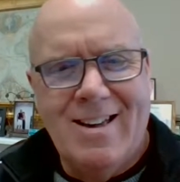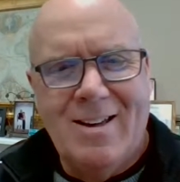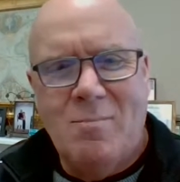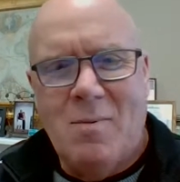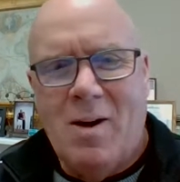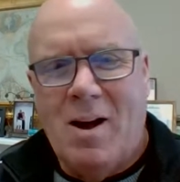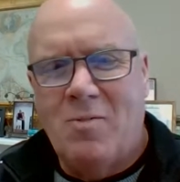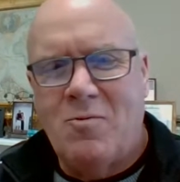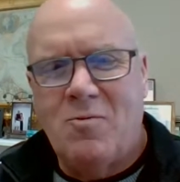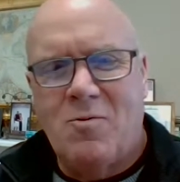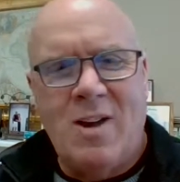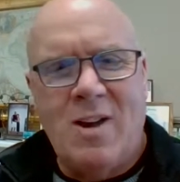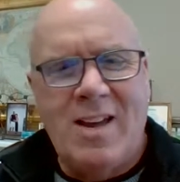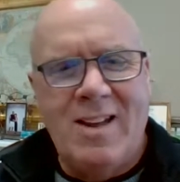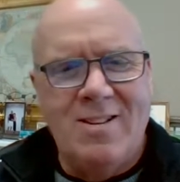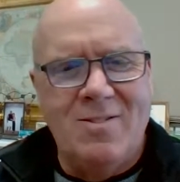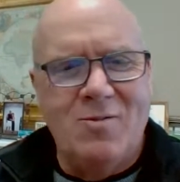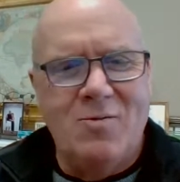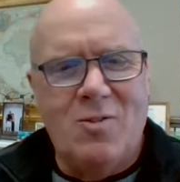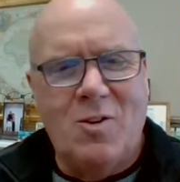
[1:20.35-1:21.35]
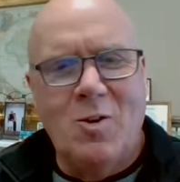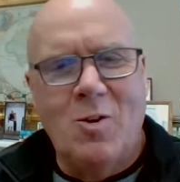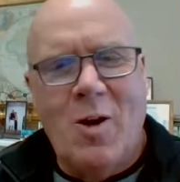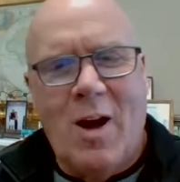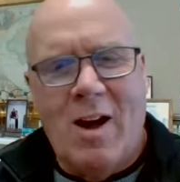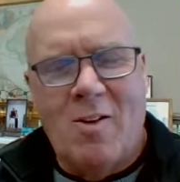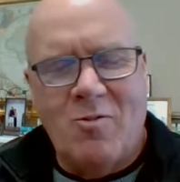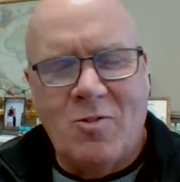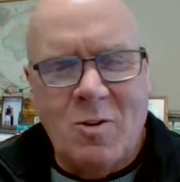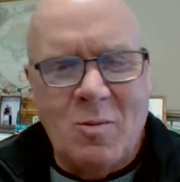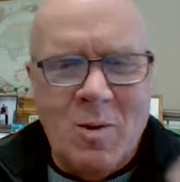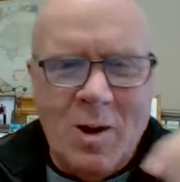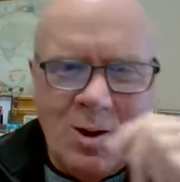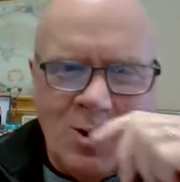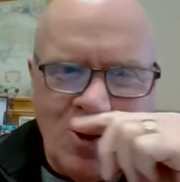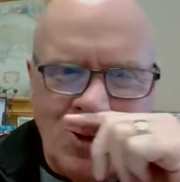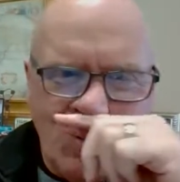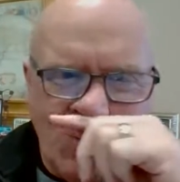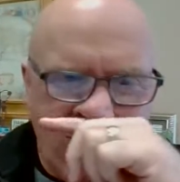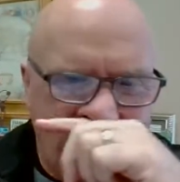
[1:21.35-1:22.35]
My feet flew out from
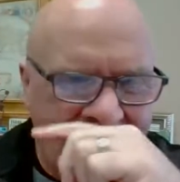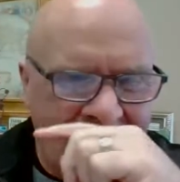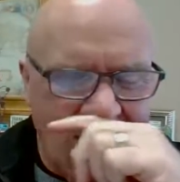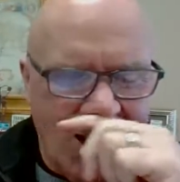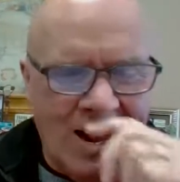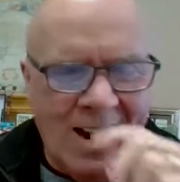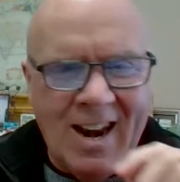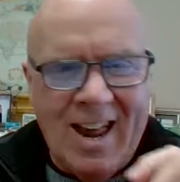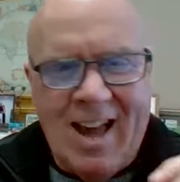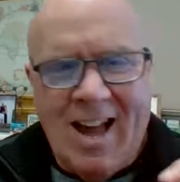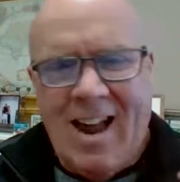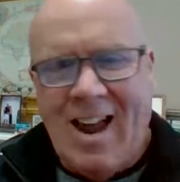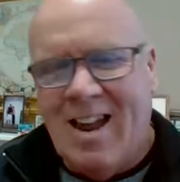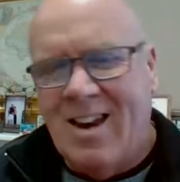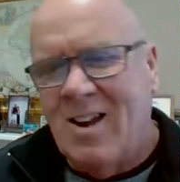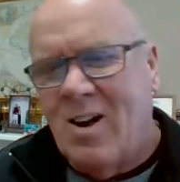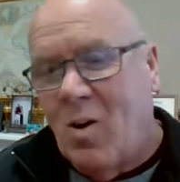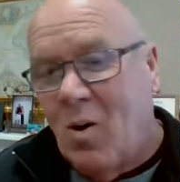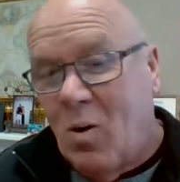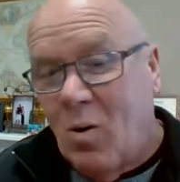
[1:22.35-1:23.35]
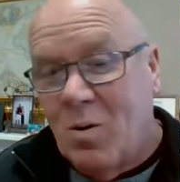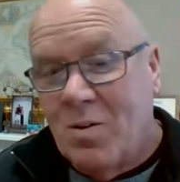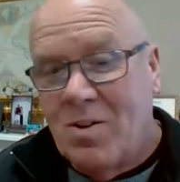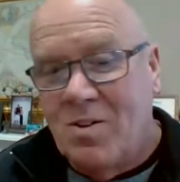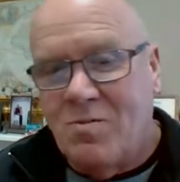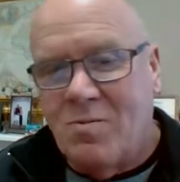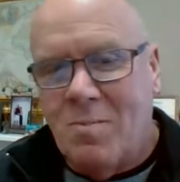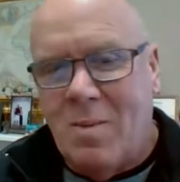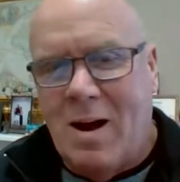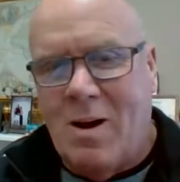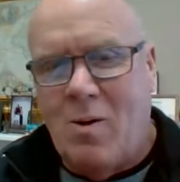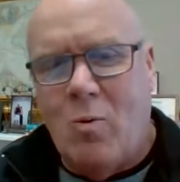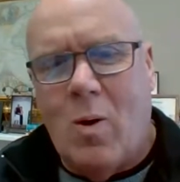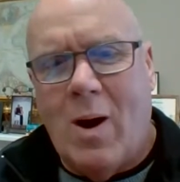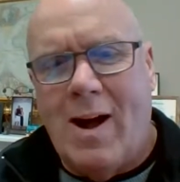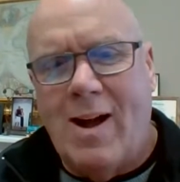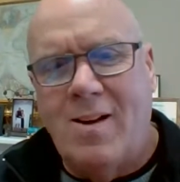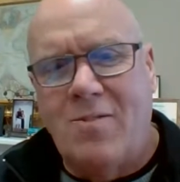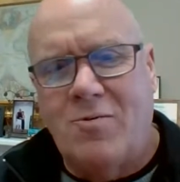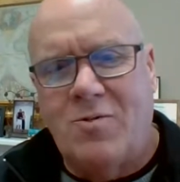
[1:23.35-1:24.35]
under me, and I had hold of my
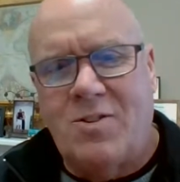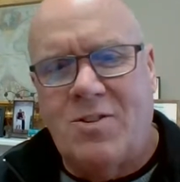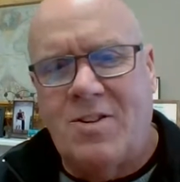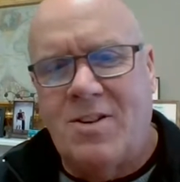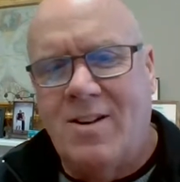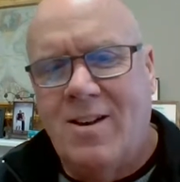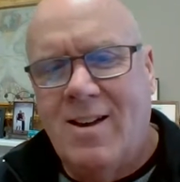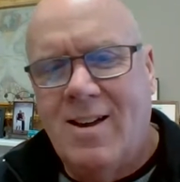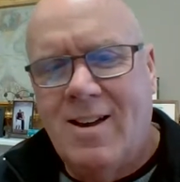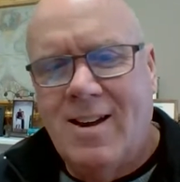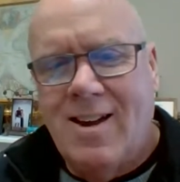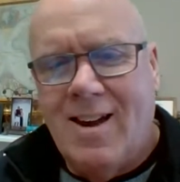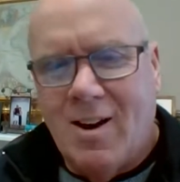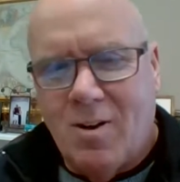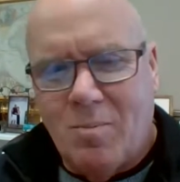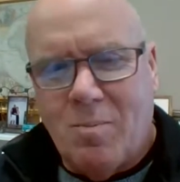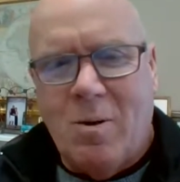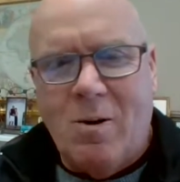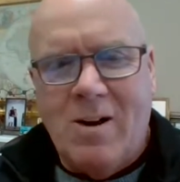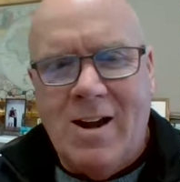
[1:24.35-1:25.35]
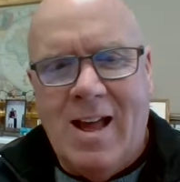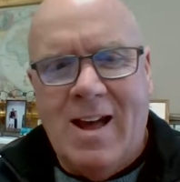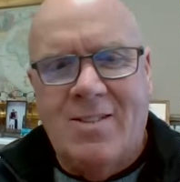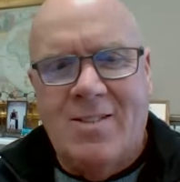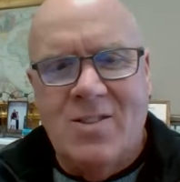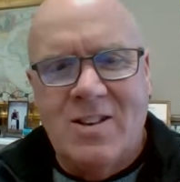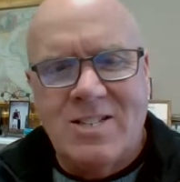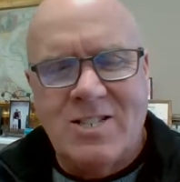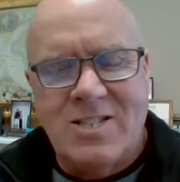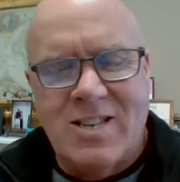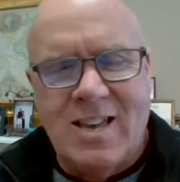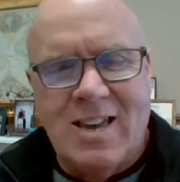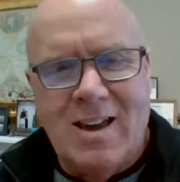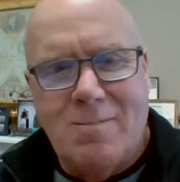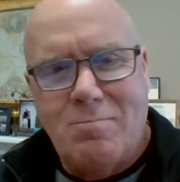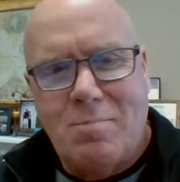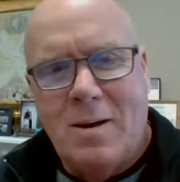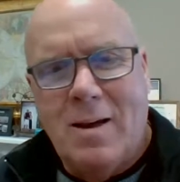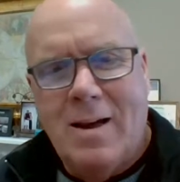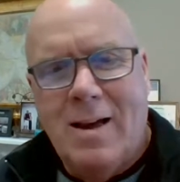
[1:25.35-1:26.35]
wife to help her down the
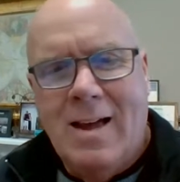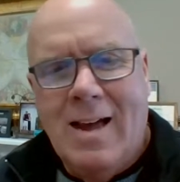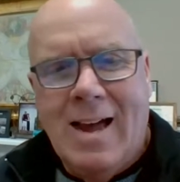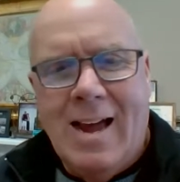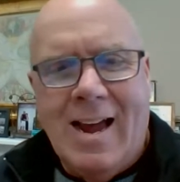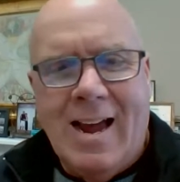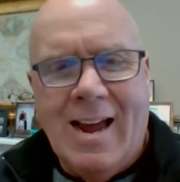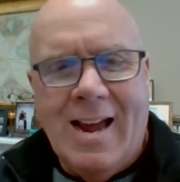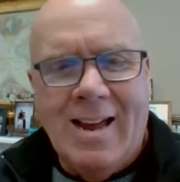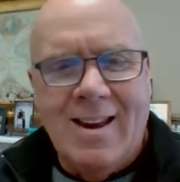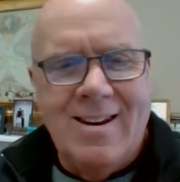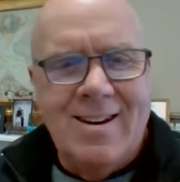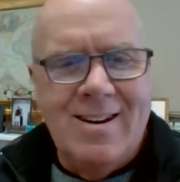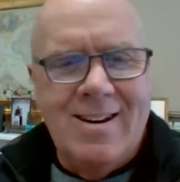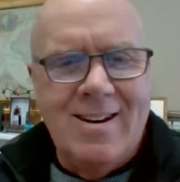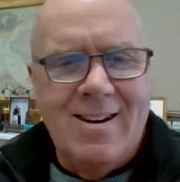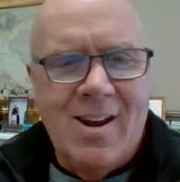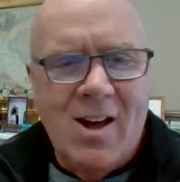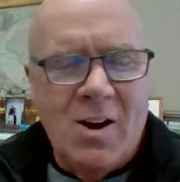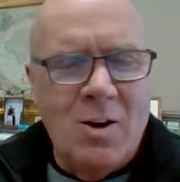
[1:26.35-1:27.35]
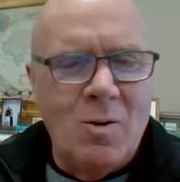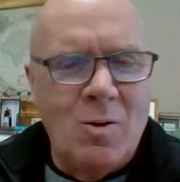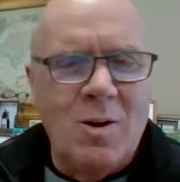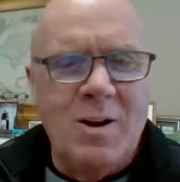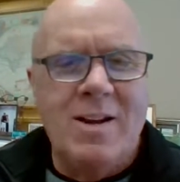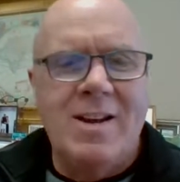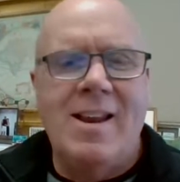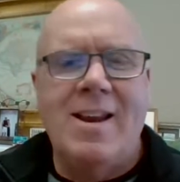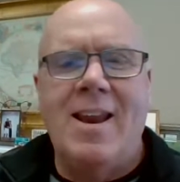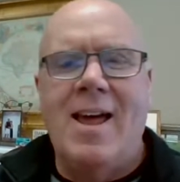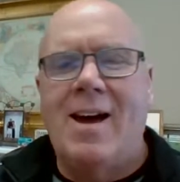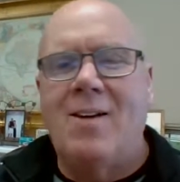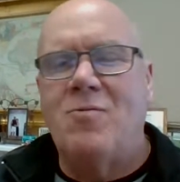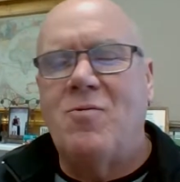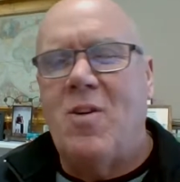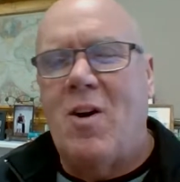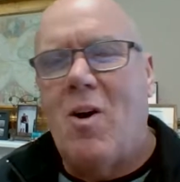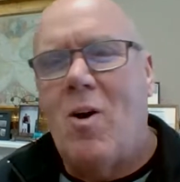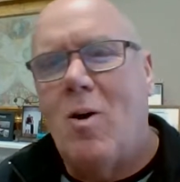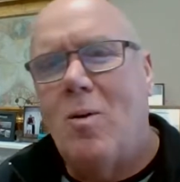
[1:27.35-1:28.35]
step. And not only did I
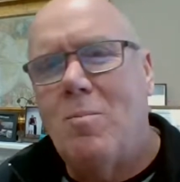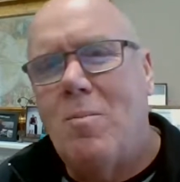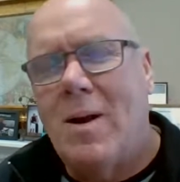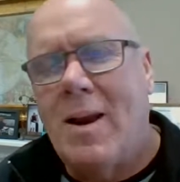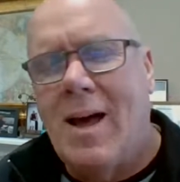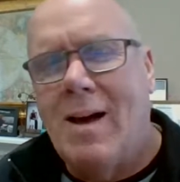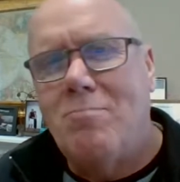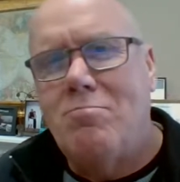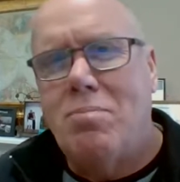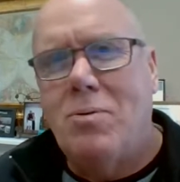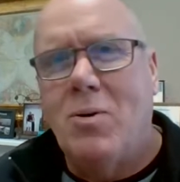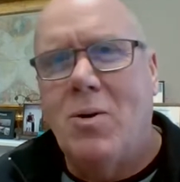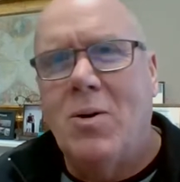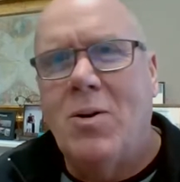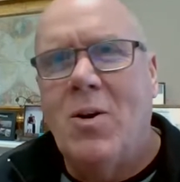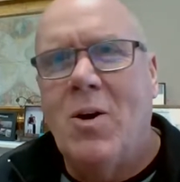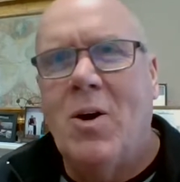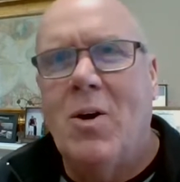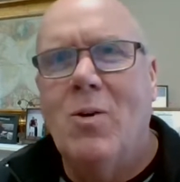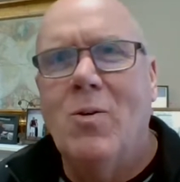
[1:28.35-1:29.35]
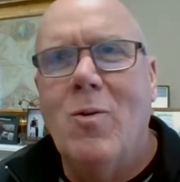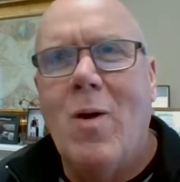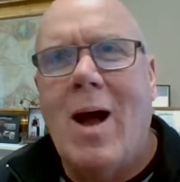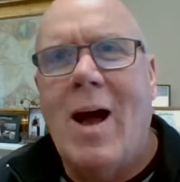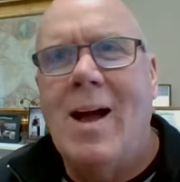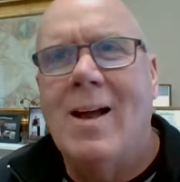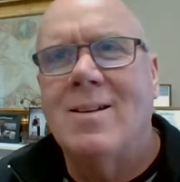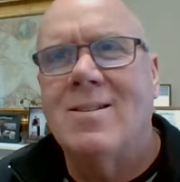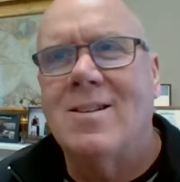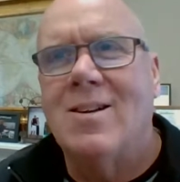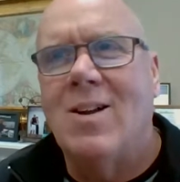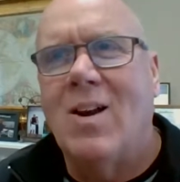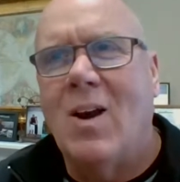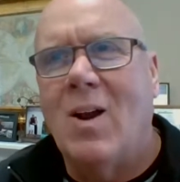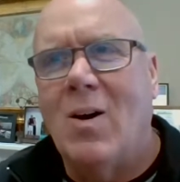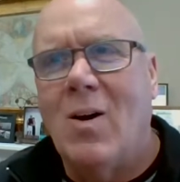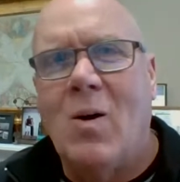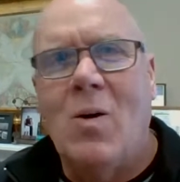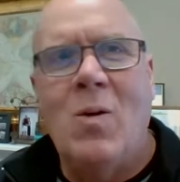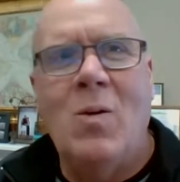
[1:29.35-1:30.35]
fall, but I pulled her right
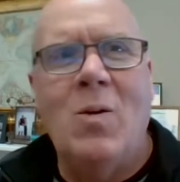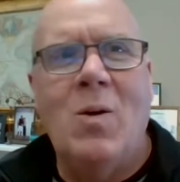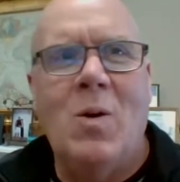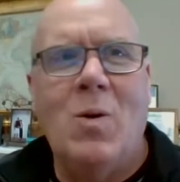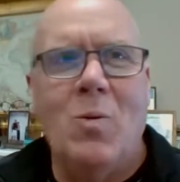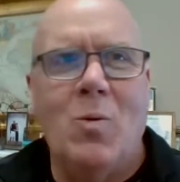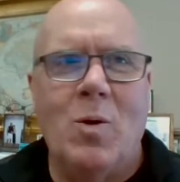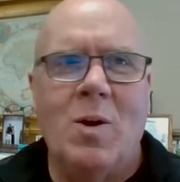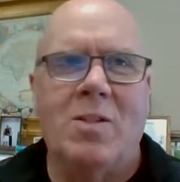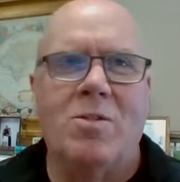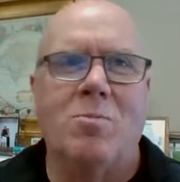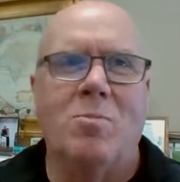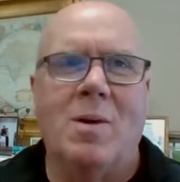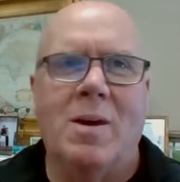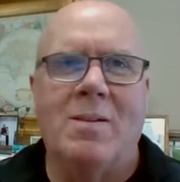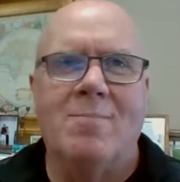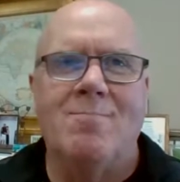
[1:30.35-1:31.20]
along with me.